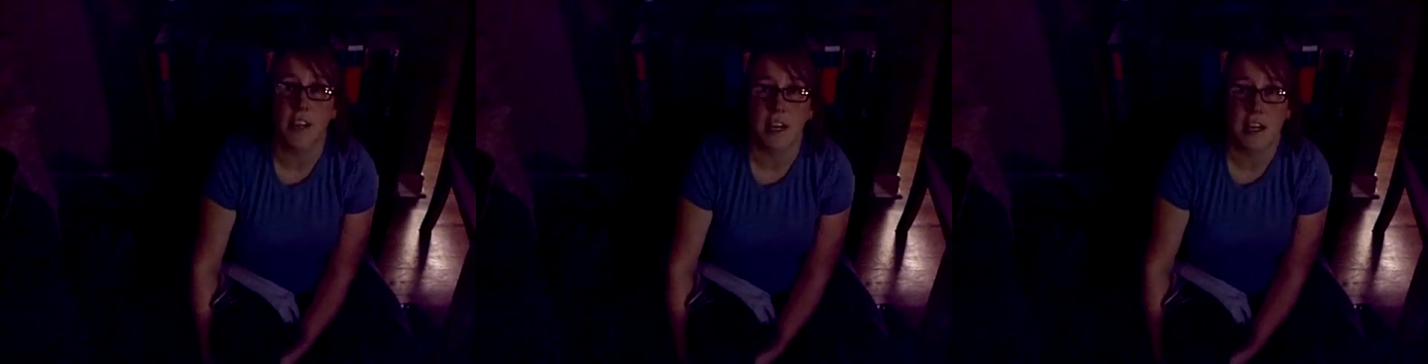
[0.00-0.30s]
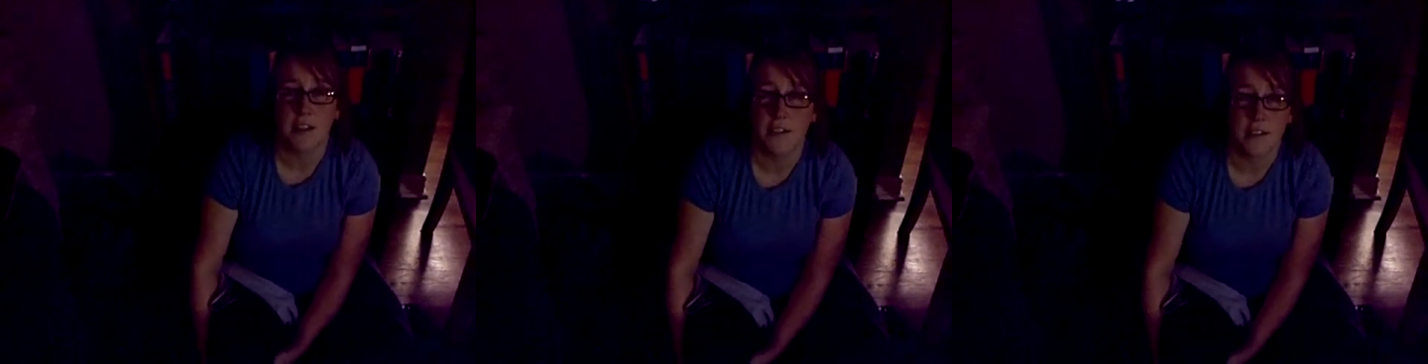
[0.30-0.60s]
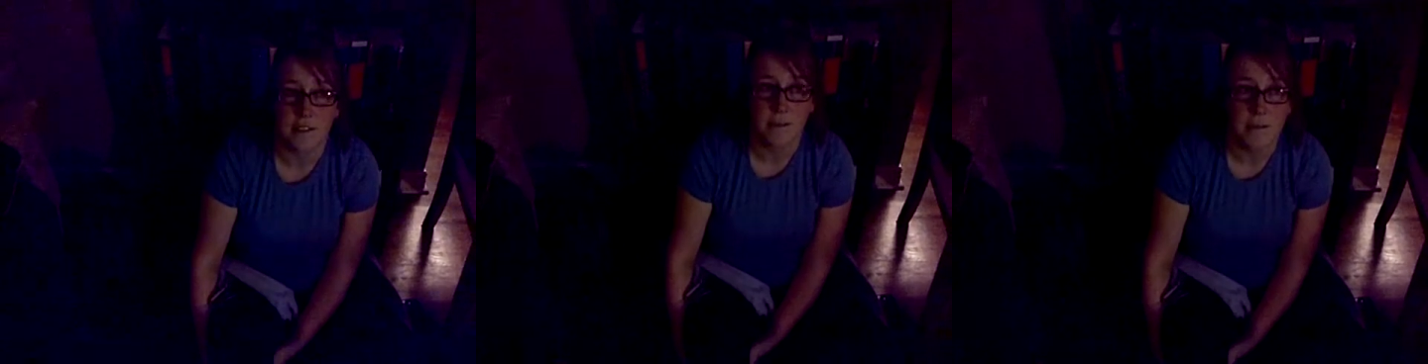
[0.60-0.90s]

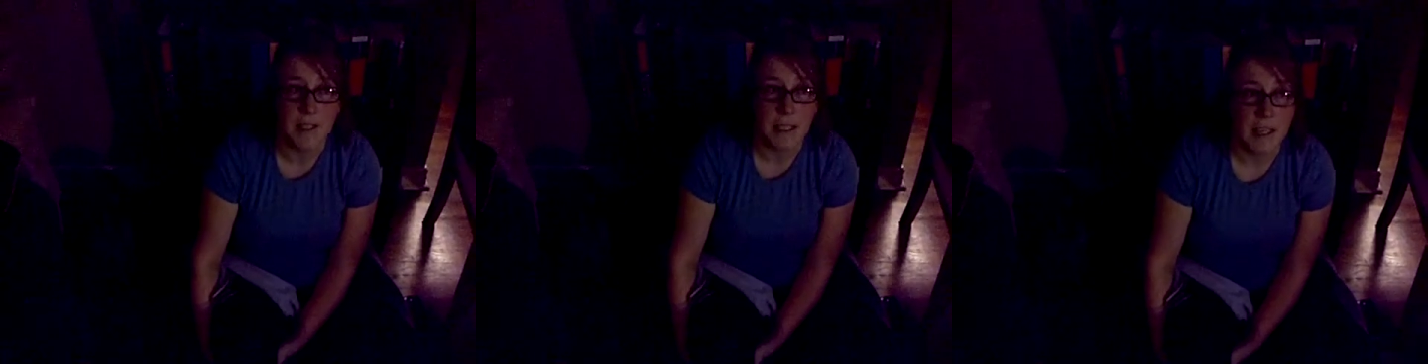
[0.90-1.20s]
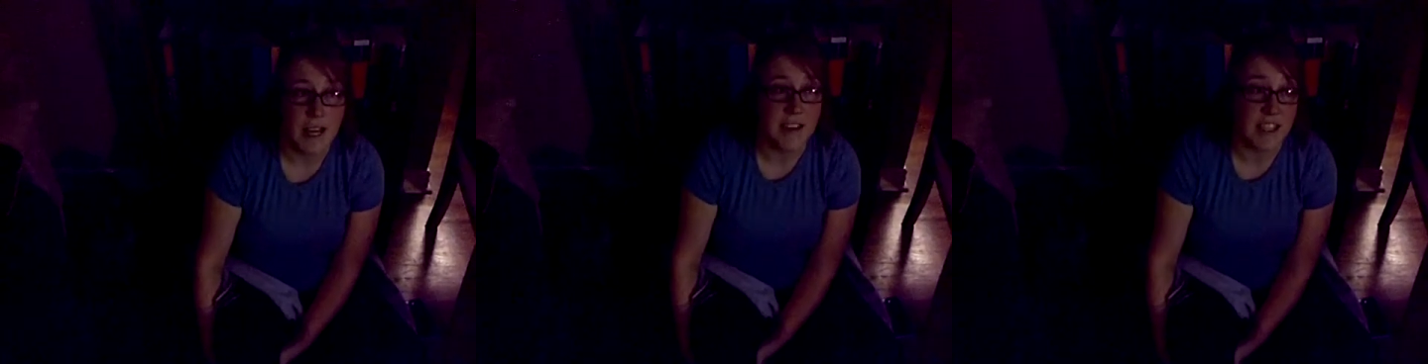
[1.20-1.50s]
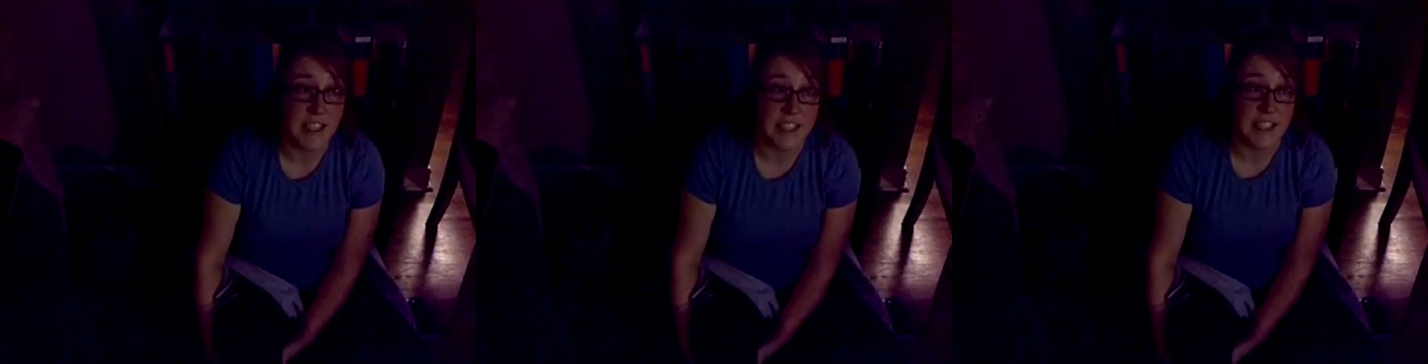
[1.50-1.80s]
And
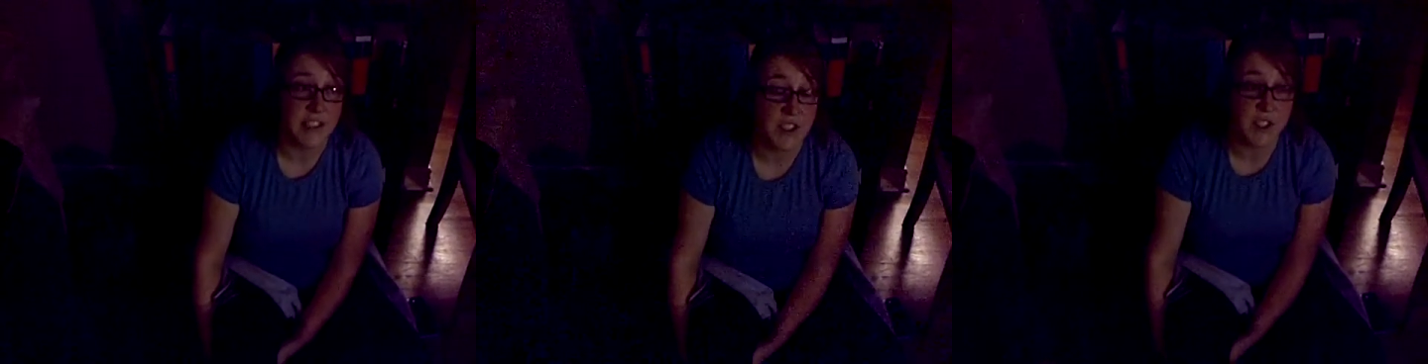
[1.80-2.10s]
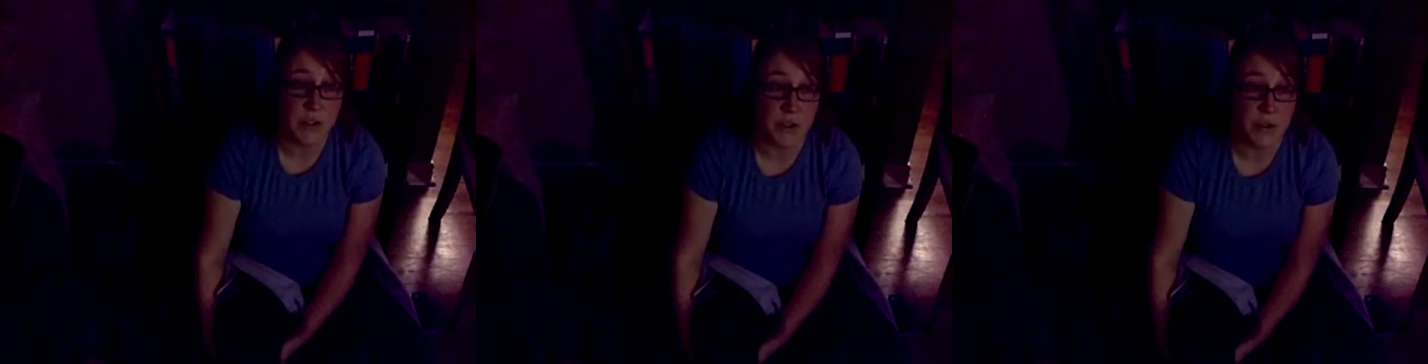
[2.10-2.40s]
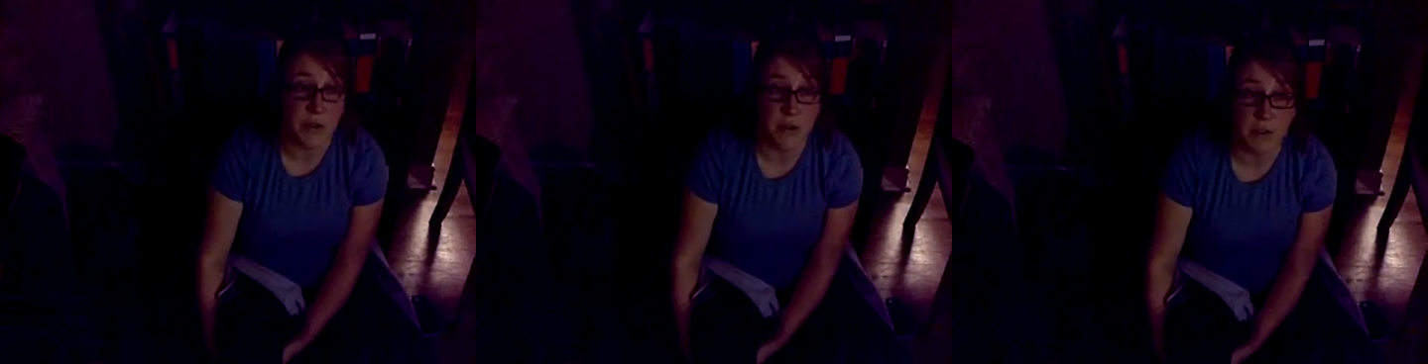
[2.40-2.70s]
then I did
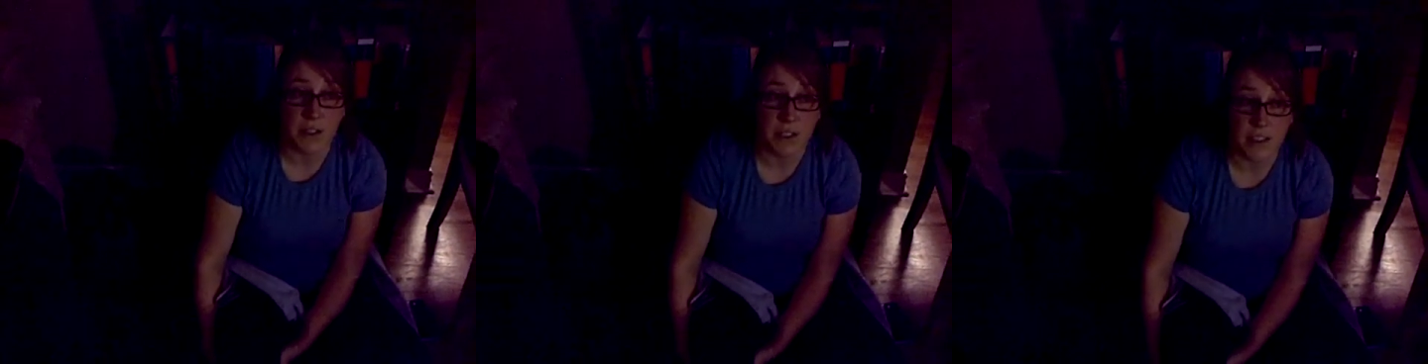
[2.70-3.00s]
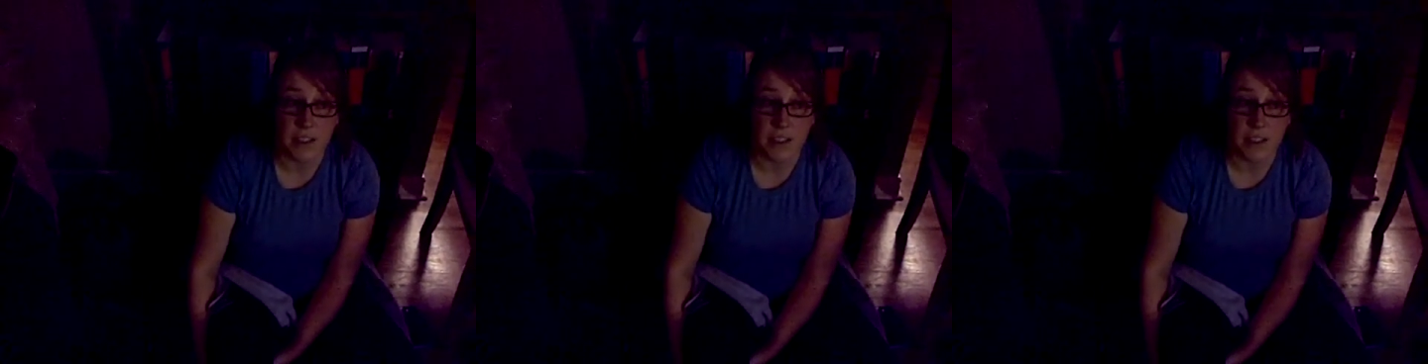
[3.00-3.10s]
two